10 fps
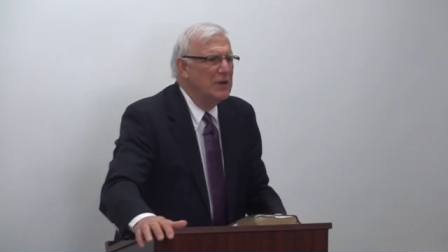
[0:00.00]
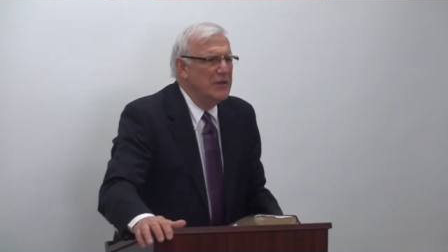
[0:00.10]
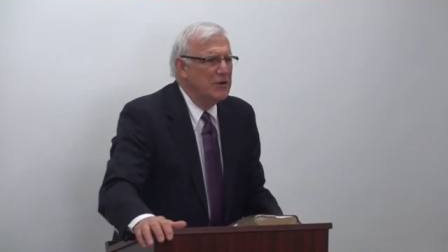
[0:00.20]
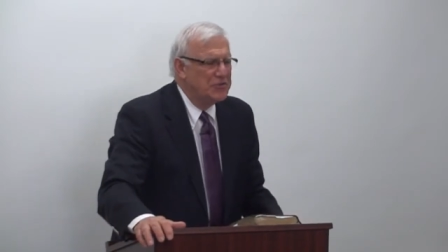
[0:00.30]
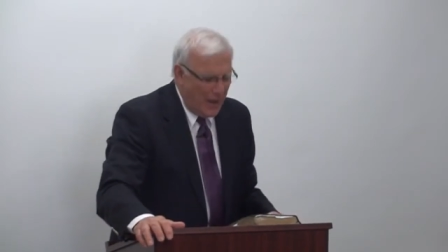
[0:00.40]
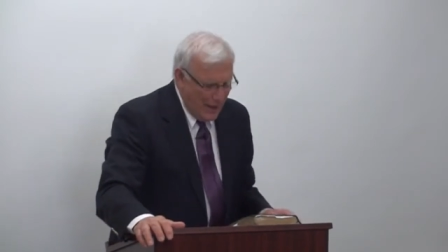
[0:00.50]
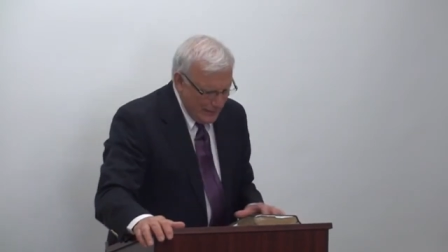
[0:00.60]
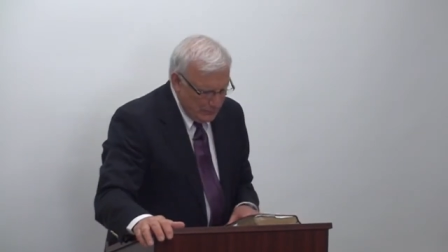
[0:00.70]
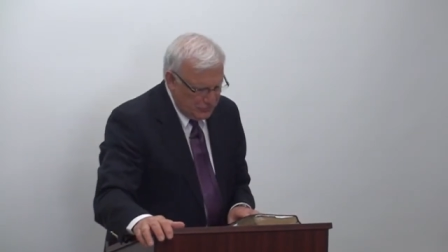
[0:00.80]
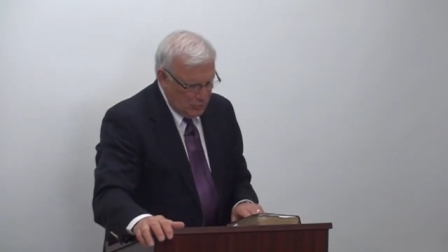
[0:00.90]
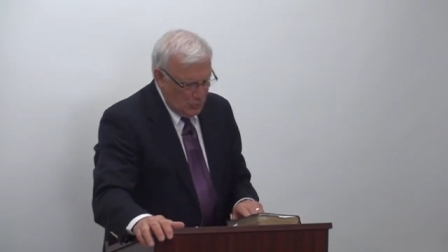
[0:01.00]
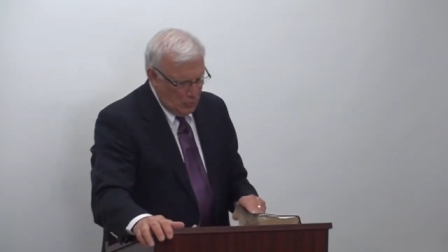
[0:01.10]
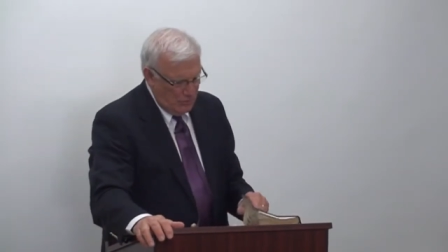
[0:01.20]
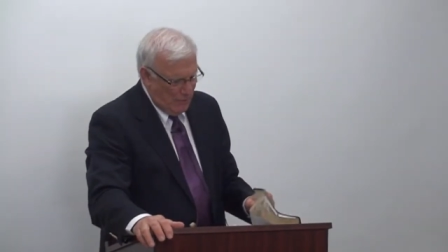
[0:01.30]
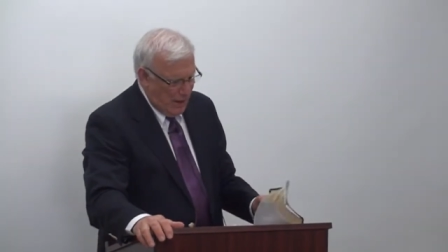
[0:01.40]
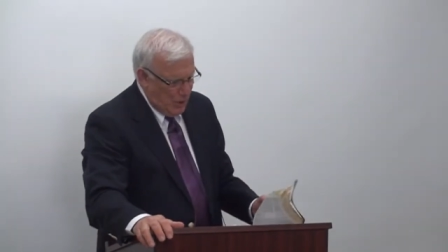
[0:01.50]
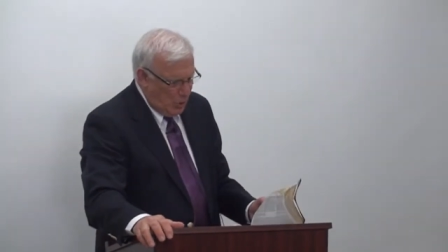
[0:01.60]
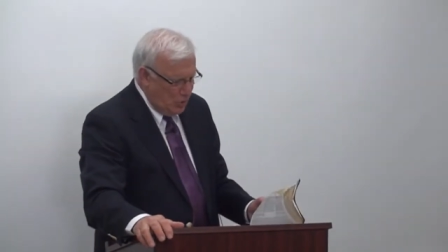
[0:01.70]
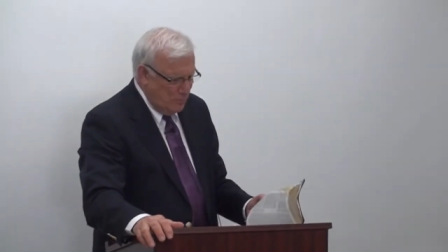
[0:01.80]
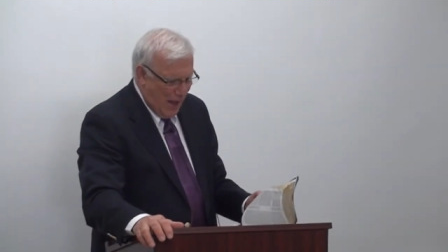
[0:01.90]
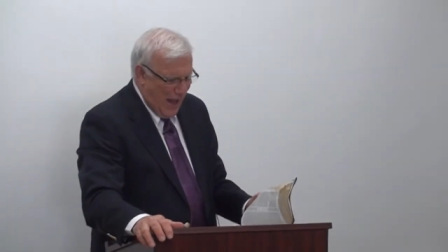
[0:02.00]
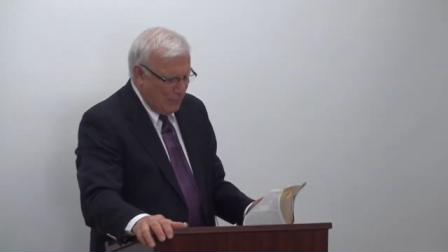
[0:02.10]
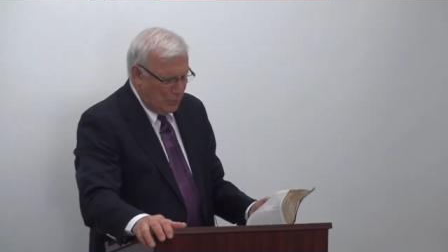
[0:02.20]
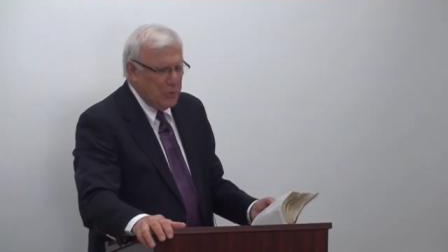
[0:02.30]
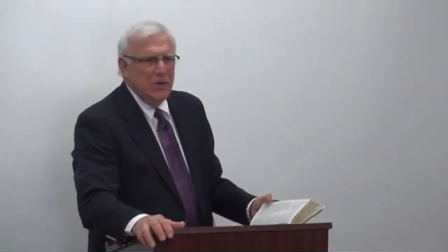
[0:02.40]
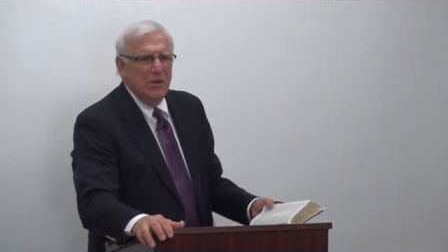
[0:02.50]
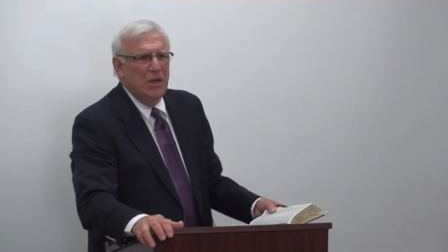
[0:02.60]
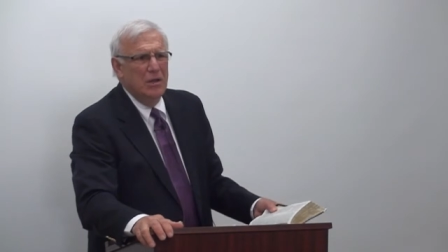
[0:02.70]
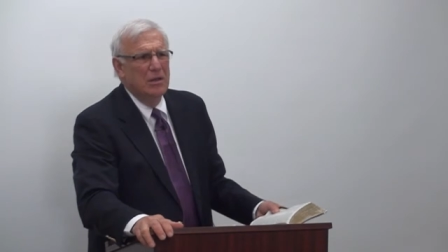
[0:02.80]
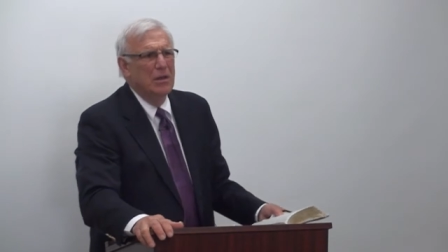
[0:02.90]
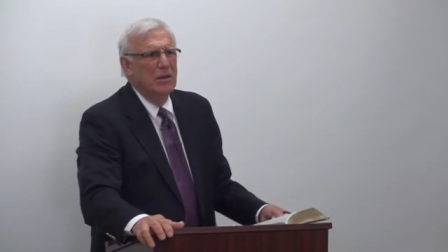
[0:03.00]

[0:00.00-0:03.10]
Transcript: there are times when my own Bible reading